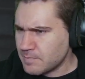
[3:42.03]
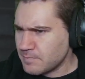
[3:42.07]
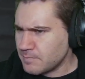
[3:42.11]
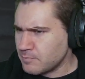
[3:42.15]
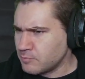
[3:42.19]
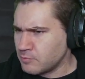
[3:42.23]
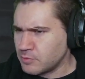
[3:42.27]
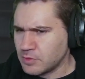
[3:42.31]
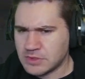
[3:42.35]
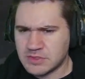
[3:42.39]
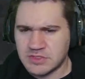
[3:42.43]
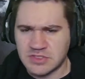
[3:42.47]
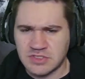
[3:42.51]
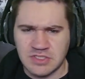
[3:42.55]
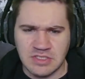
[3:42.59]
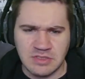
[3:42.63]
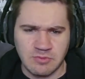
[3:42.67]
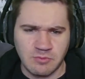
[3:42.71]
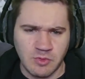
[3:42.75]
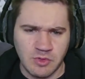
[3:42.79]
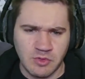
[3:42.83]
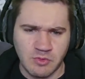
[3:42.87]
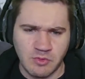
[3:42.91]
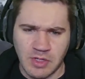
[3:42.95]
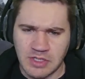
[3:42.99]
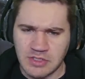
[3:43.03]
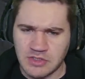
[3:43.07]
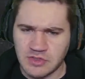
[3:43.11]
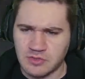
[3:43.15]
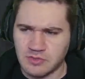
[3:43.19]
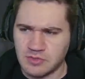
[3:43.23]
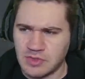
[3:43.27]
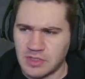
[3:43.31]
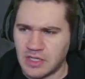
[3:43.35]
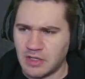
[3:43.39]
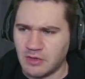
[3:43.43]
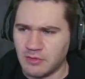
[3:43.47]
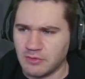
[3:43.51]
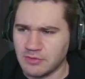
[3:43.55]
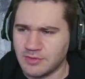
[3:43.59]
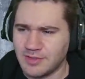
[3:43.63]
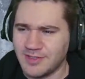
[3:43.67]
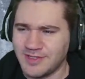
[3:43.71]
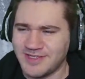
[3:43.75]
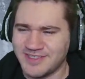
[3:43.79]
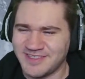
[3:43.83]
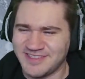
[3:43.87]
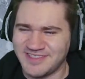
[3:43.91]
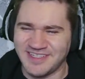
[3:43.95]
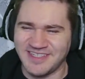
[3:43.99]
Let's see. What do I do now?
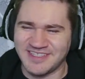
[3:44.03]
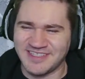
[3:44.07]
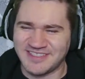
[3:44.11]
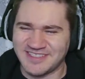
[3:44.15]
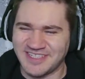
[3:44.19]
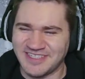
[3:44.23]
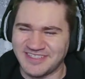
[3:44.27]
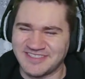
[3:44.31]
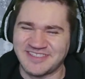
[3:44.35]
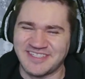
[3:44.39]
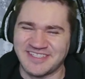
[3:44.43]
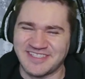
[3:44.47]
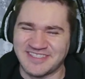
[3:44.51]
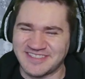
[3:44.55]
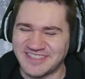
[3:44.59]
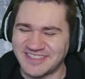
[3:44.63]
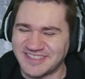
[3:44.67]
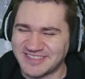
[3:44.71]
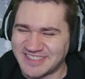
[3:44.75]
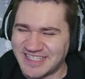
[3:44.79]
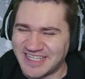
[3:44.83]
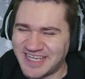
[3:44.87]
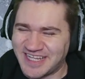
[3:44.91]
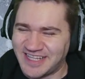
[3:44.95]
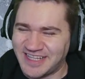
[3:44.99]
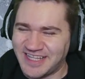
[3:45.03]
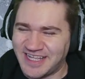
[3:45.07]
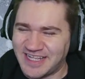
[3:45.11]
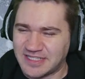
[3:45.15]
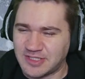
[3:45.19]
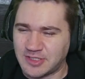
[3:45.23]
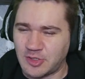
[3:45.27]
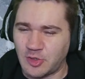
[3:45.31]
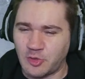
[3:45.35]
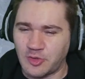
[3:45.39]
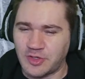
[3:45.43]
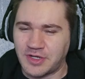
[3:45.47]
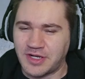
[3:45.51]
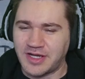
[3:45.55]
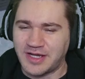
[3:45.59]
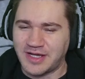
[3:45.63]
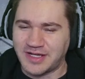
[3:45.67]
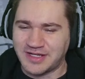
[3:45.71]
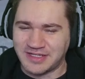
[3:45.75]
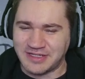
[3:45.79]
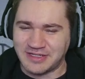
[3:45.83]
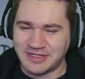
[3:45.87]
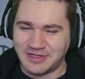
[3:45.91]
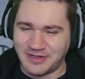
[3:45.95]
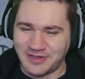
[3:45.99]
There's not a lot going on
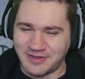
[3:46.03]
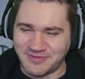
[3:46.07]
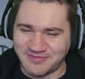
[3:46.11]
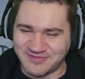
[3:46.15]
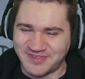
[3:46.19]
here.